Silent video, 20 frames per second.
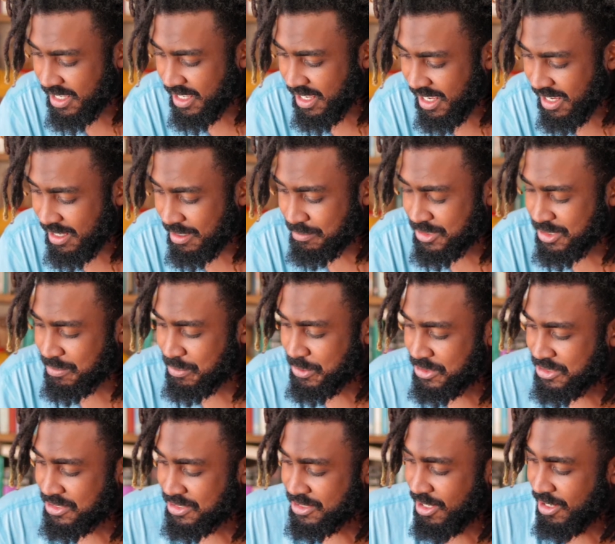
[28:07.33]
I'm
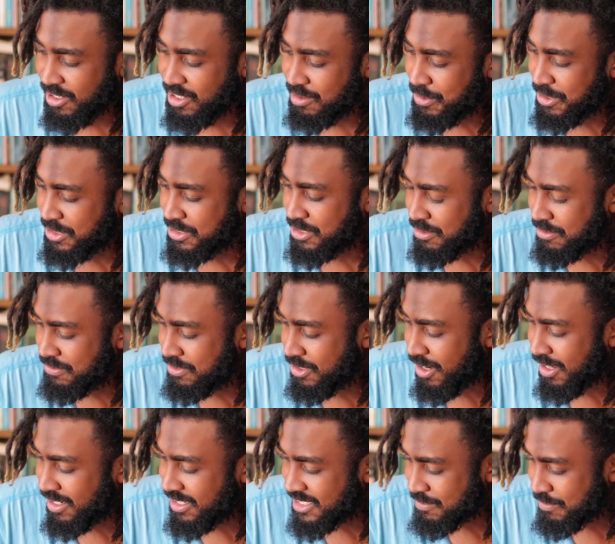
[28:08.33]
supposed to talk about how
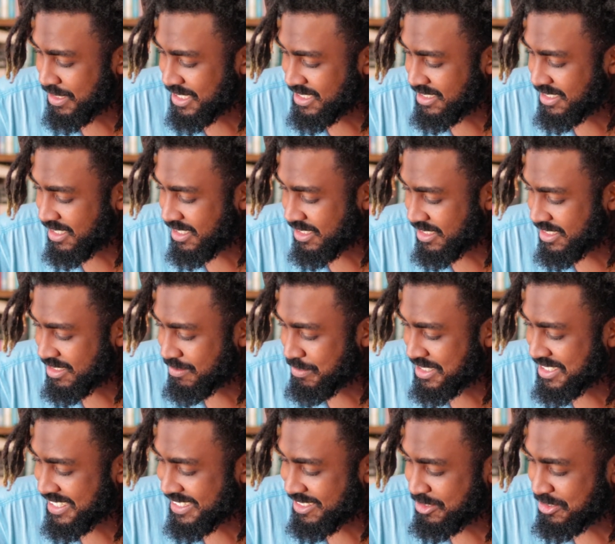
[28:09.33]
flawless my skin is,
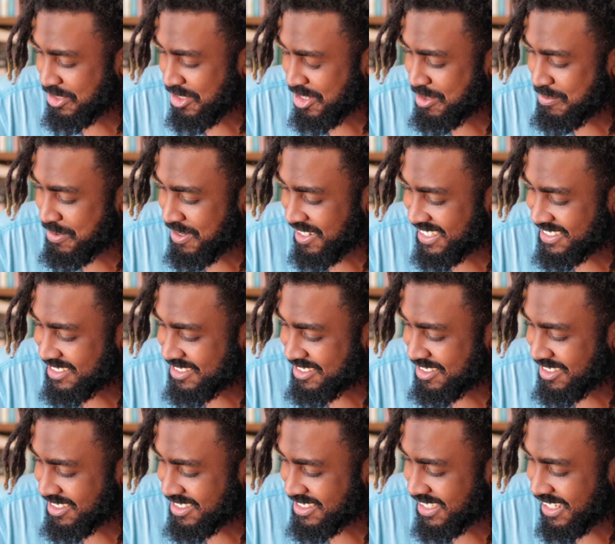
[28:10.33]
but I can talk about that
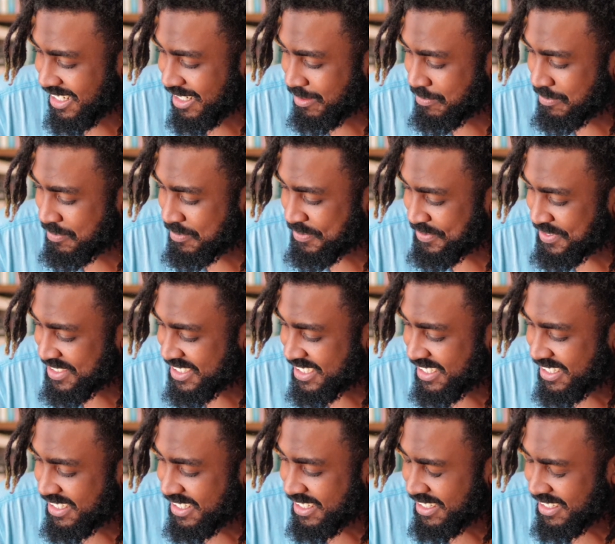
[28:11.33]
another time.
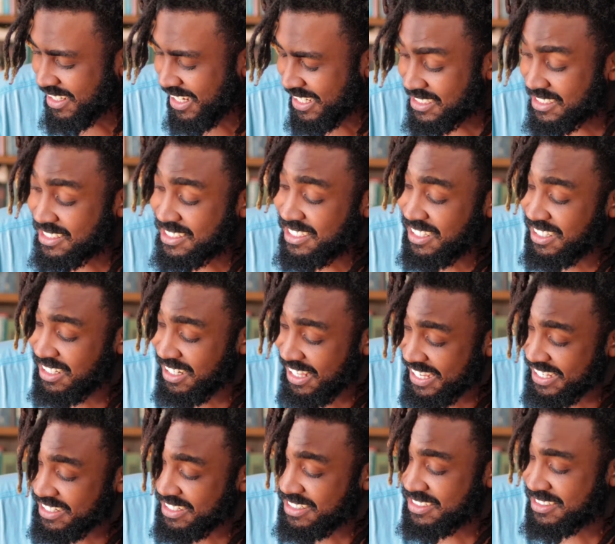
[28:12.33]
I say
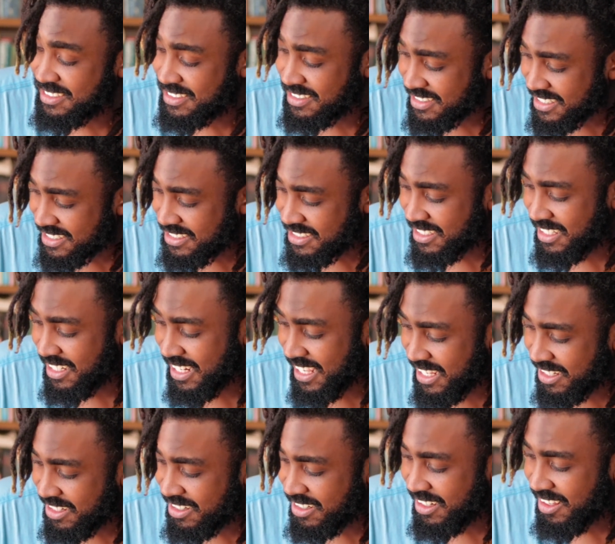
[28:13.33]
like
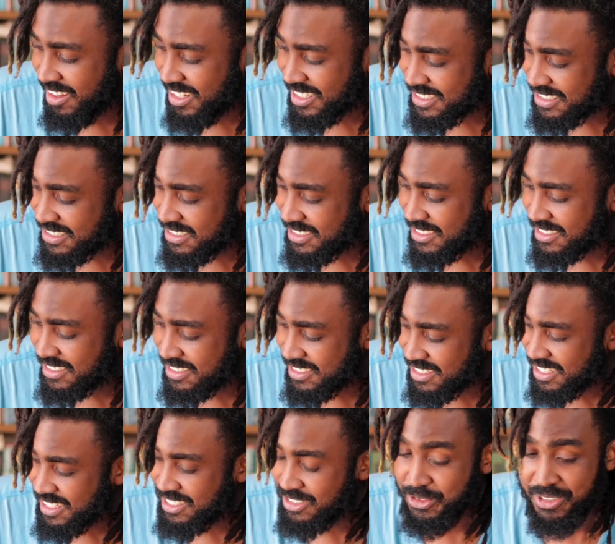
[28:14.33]
a lot.
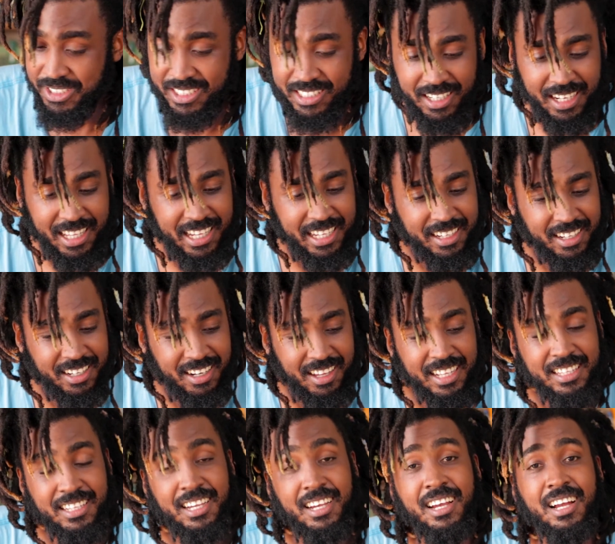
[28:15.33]
I do say like a
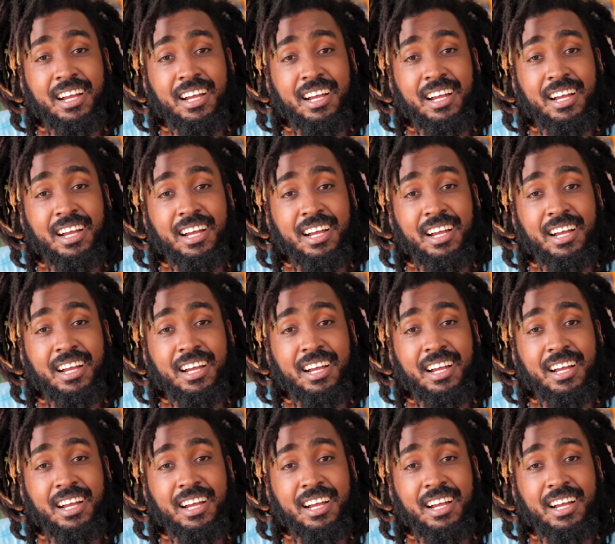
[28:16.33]
lot.